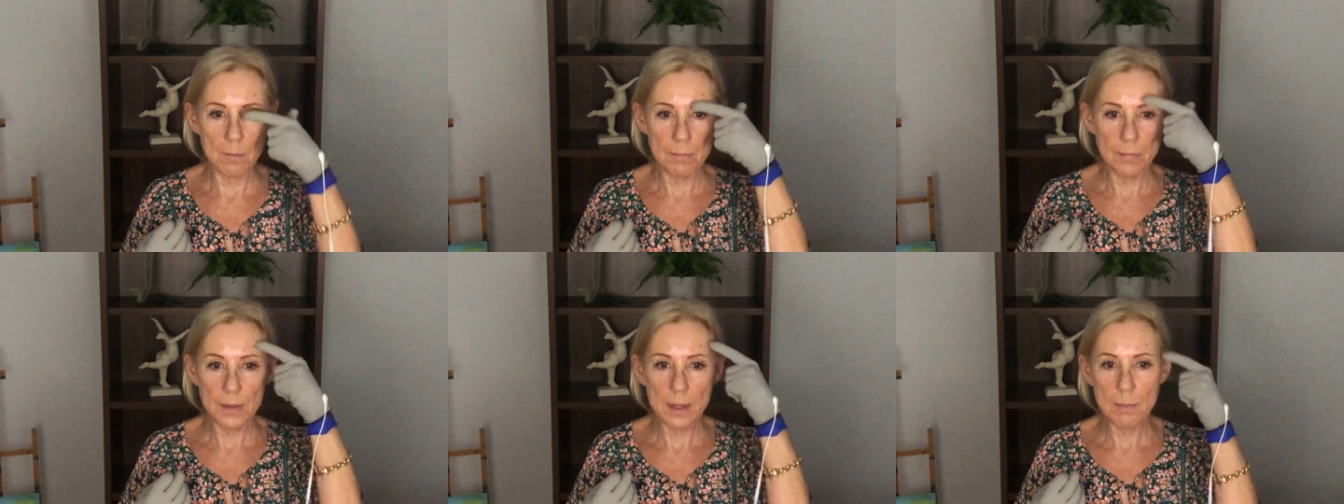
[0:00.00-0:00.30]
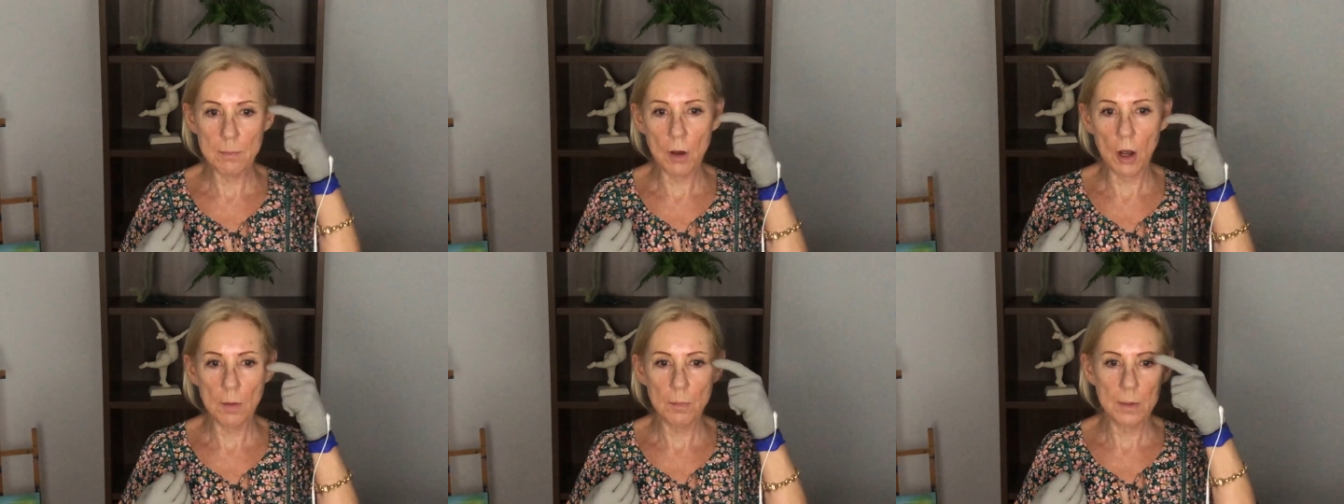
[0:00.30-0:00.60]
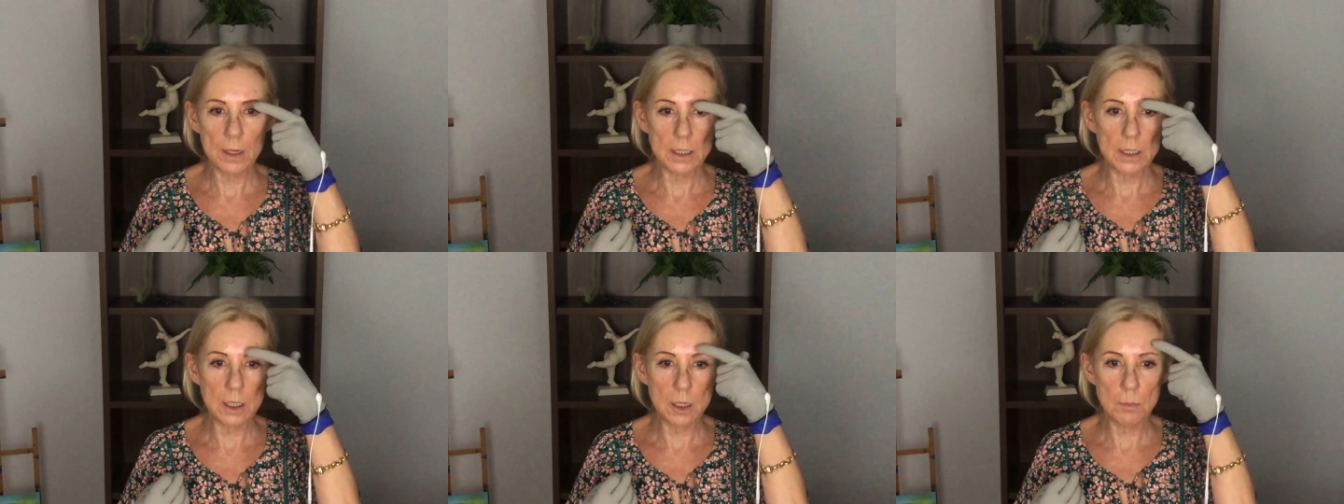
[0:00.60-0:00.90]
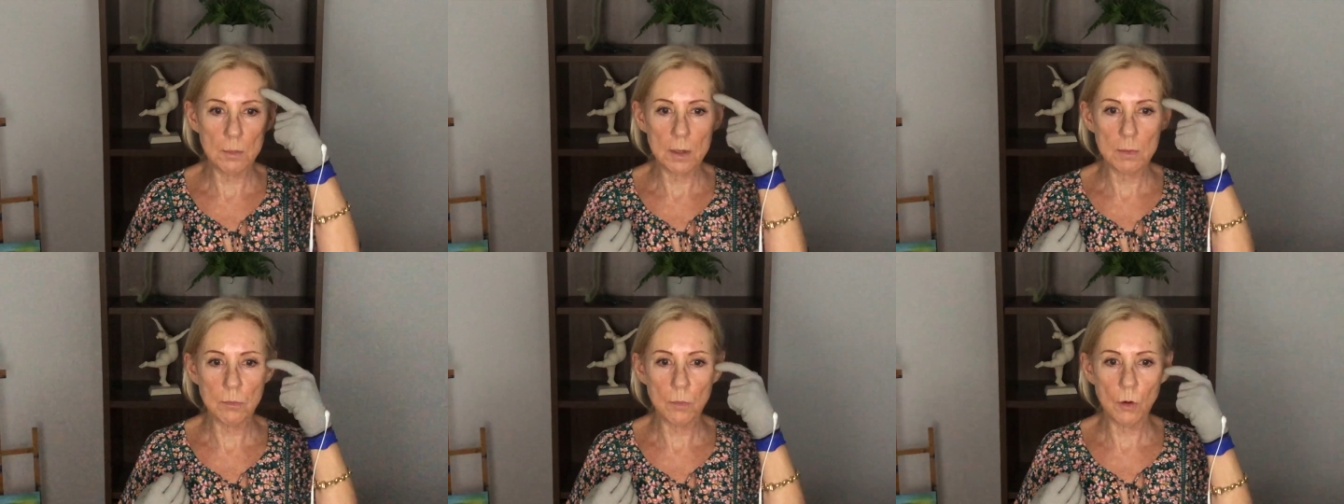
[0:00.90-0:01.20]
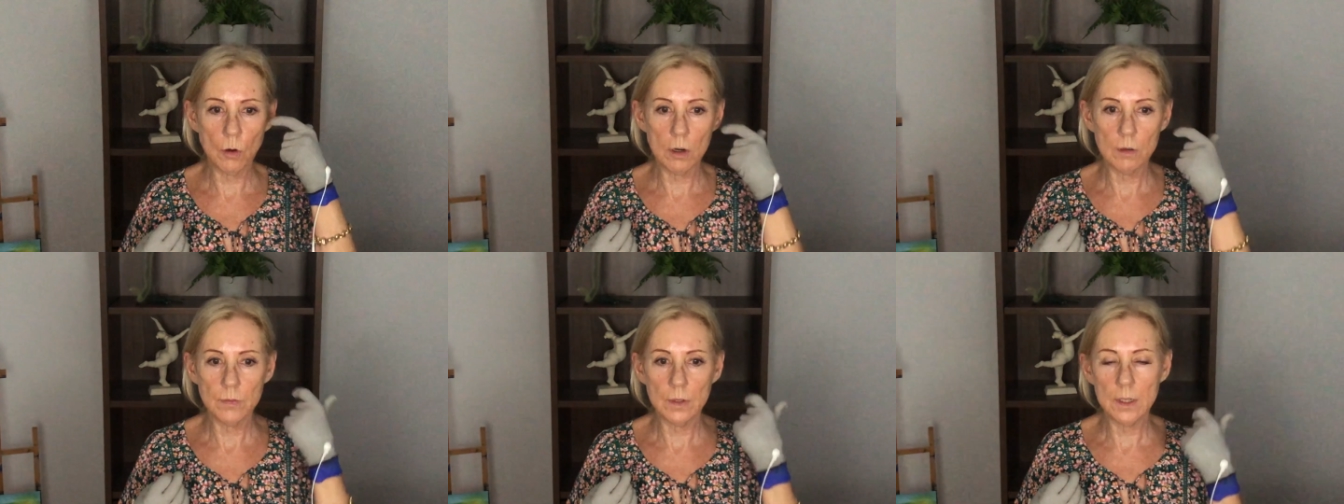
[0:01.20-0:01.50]
There might be a little bit
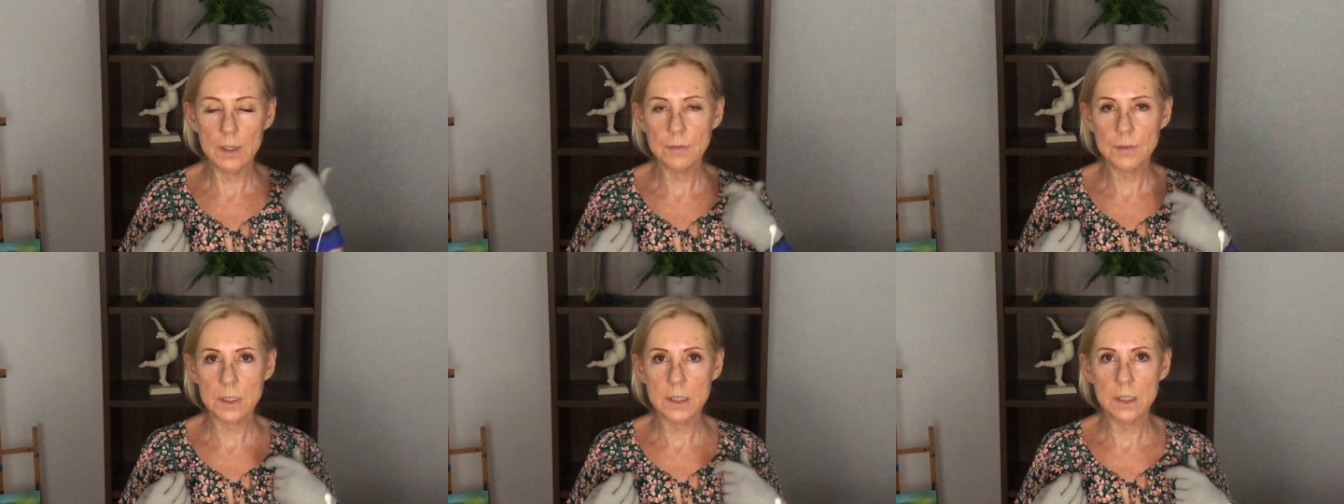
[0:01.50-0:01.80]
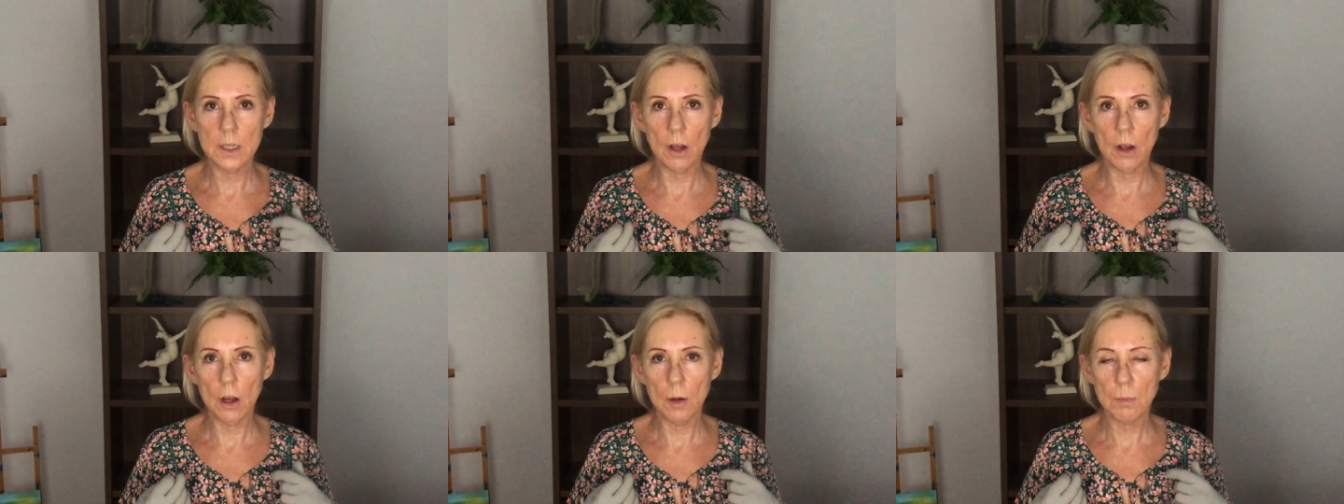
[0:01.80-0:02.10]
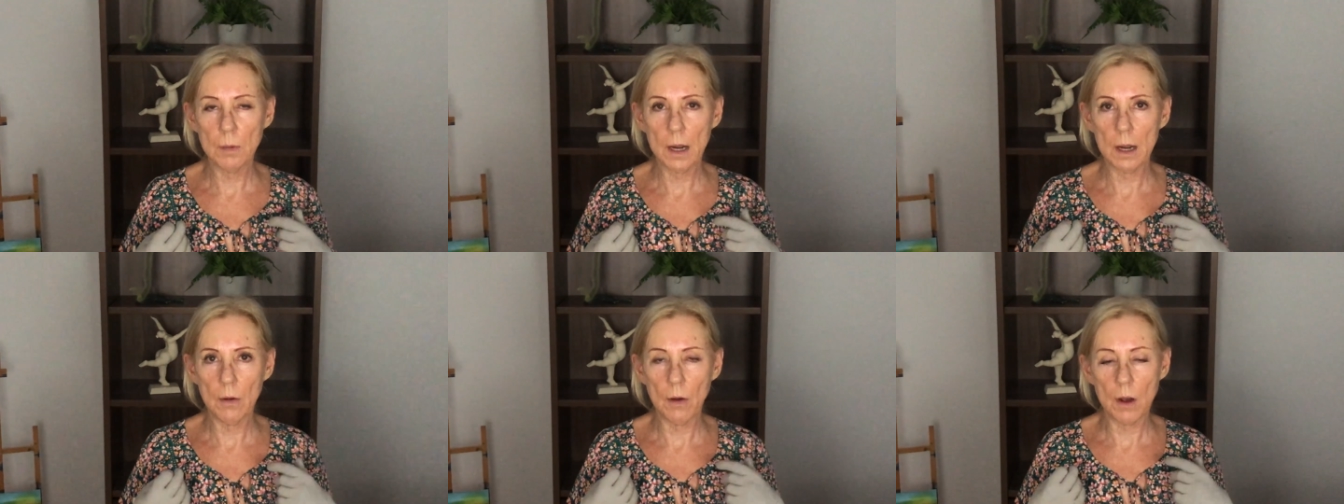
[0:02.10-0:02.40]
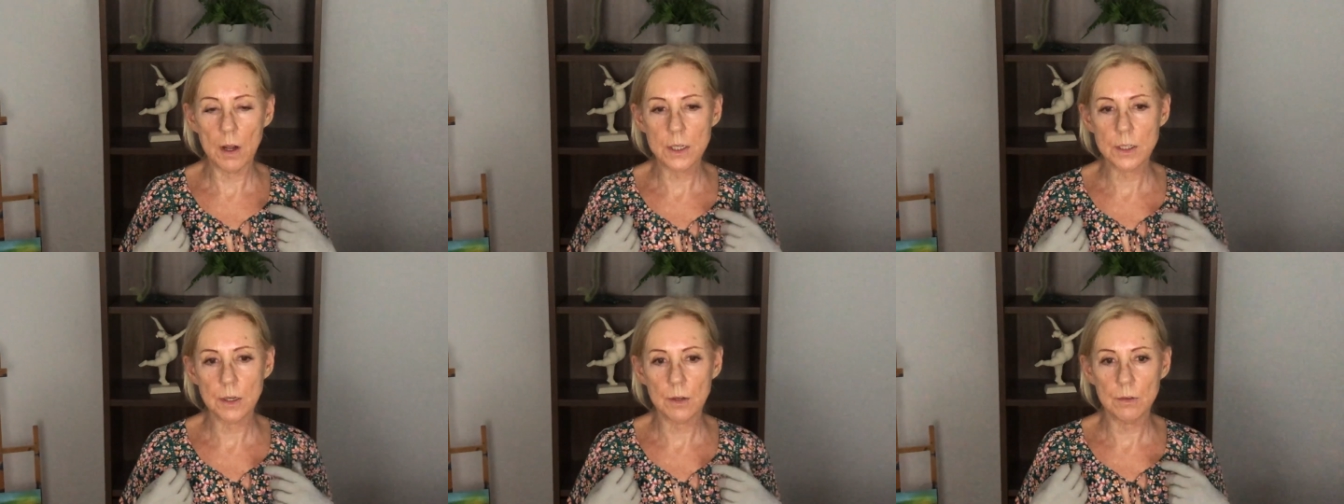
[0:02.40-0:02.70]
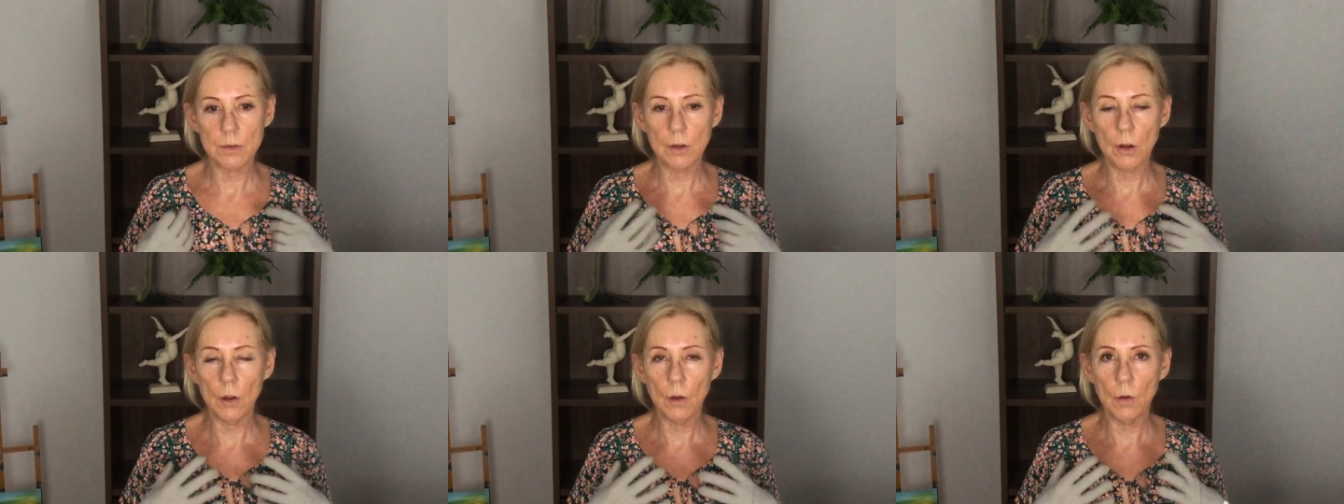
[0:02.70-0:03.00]
more of a lift in the eyebrow, I
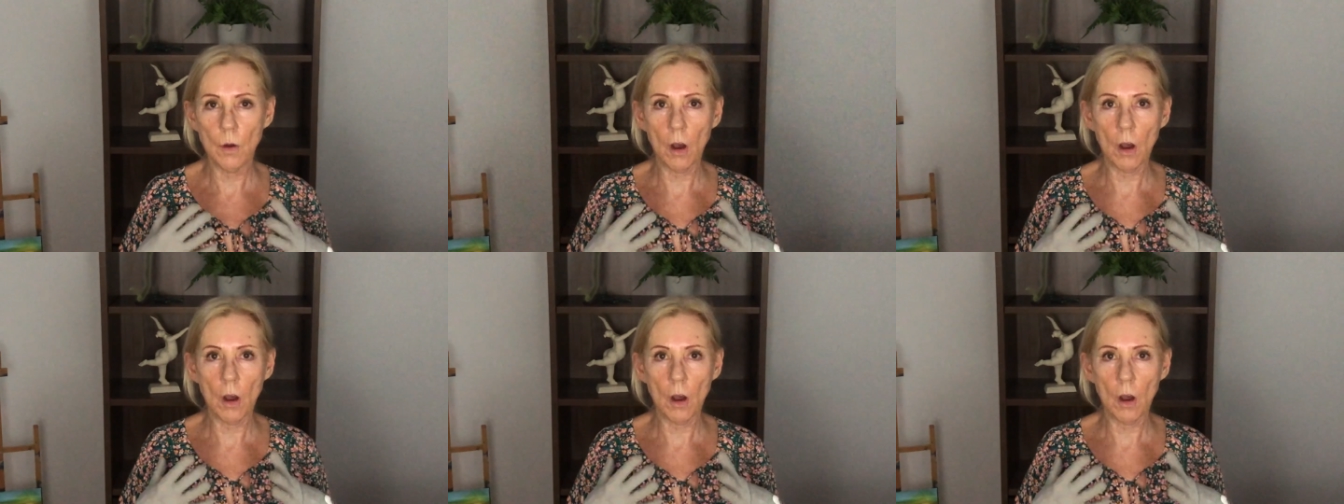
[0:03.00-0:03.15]
don't know.